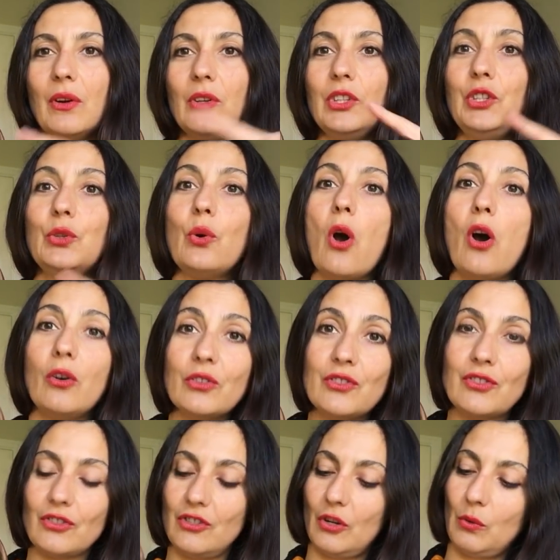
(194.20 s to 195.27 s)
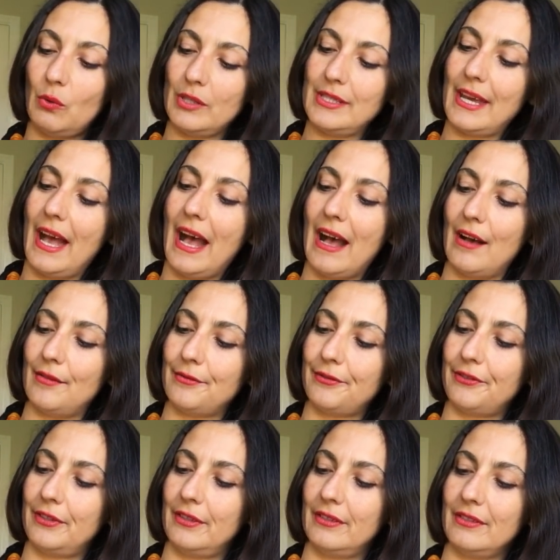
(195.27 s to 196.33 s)
You also don't want to have
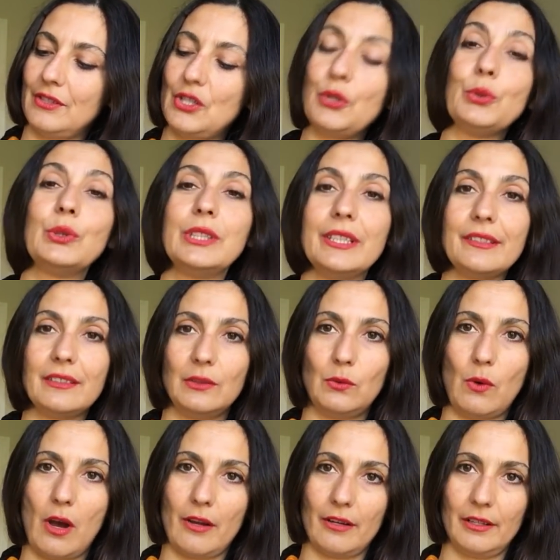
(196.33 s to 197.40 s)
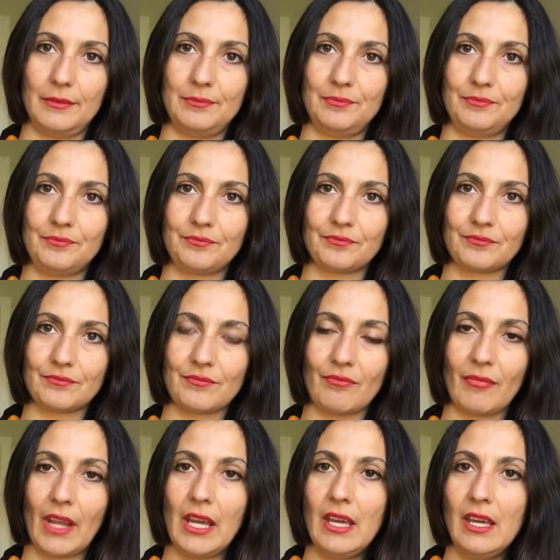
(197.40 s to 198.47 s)
too little water.
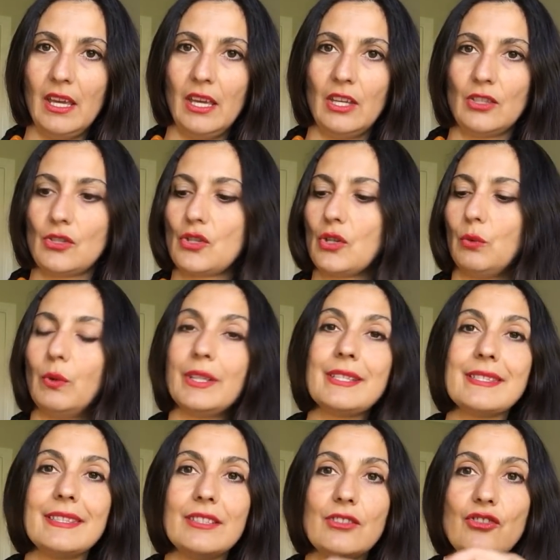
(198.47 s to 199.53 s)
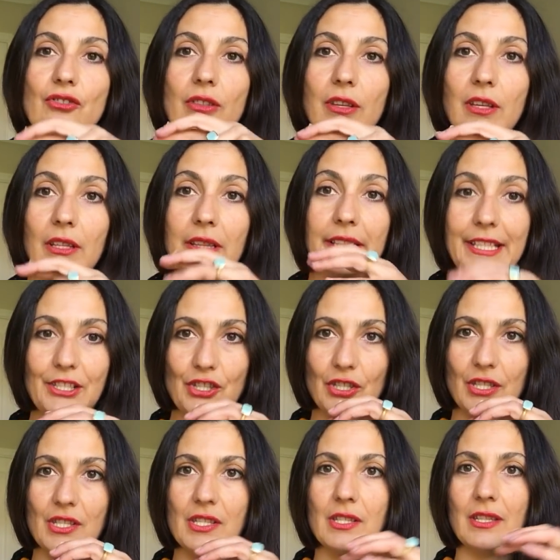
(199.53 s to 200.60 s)
So once the
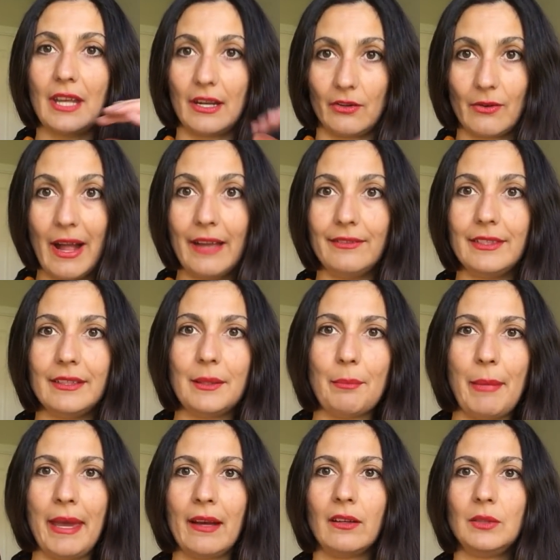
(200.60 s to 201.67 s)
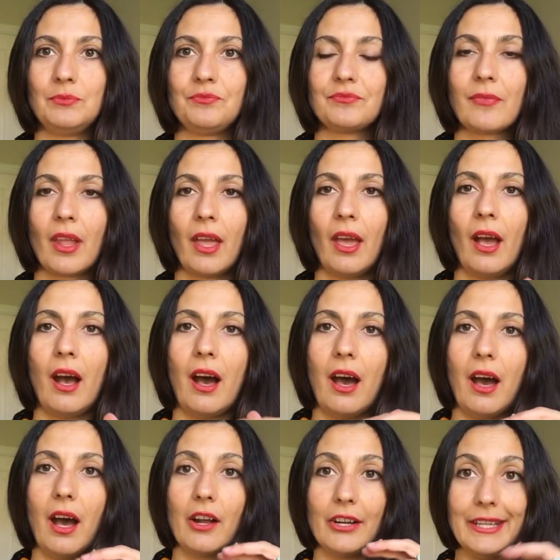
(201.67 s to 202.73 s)
leeches that arrived in the mail
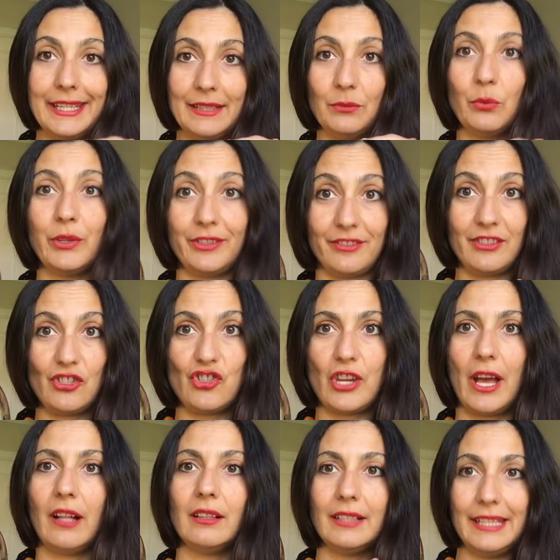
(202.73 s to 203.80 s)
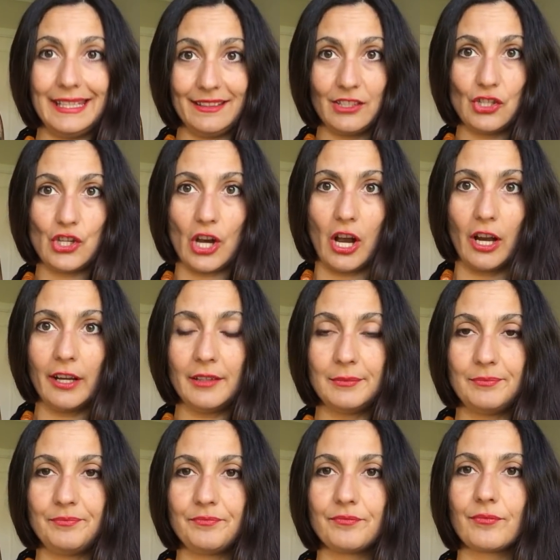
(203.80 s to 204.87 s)
are in with the gel in the jar,
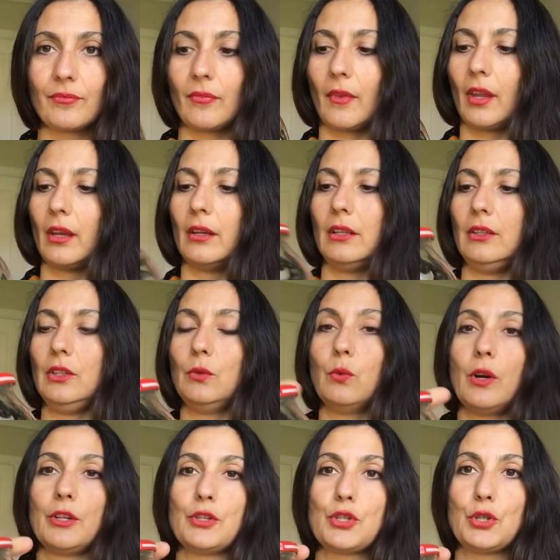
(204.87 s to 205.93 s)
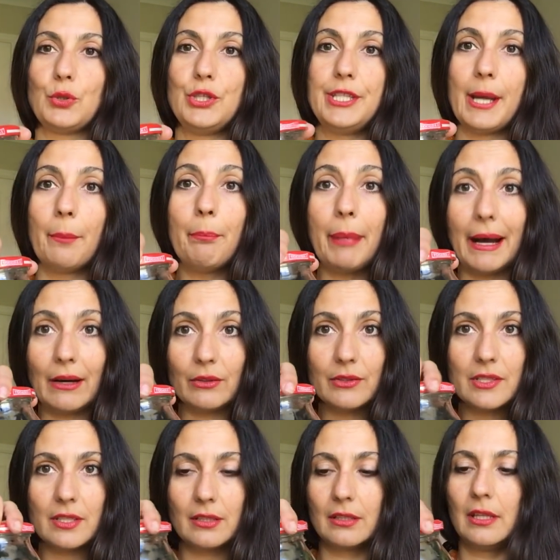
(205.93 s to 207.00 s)
you want to dump
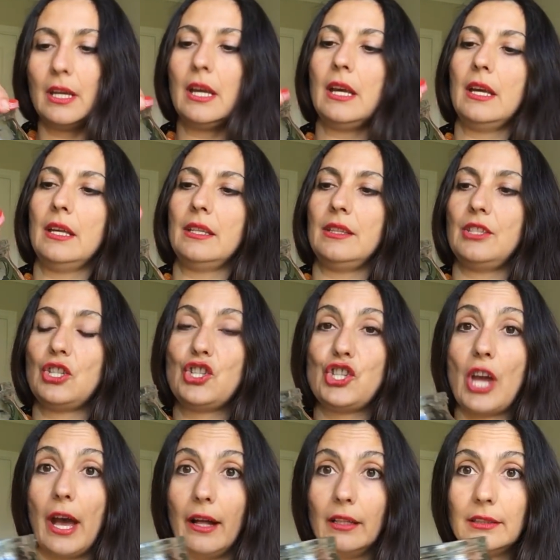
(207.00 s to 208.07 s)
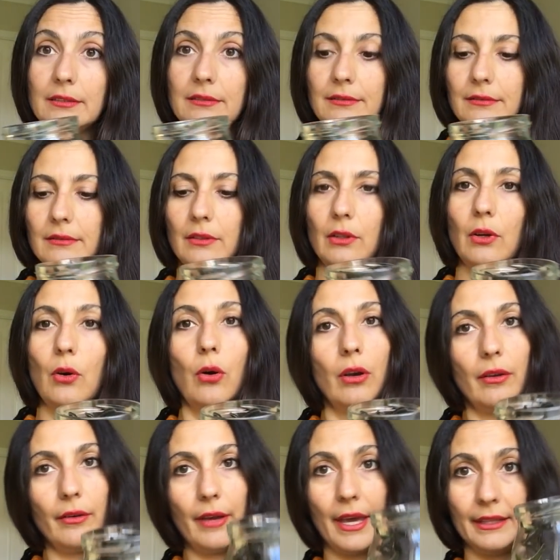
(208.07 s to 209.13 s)
out the gel
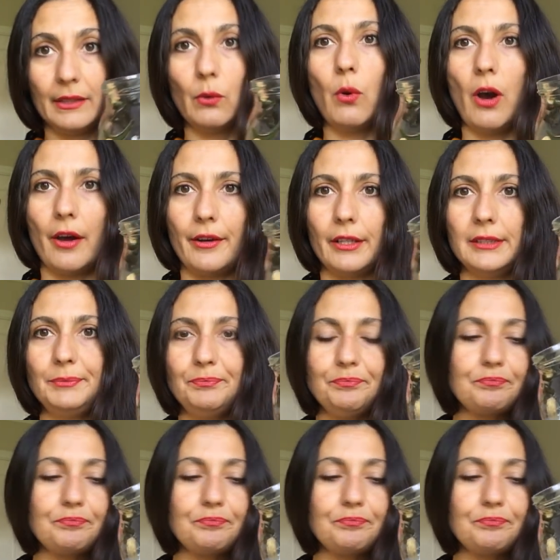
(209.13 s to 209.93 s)
and the water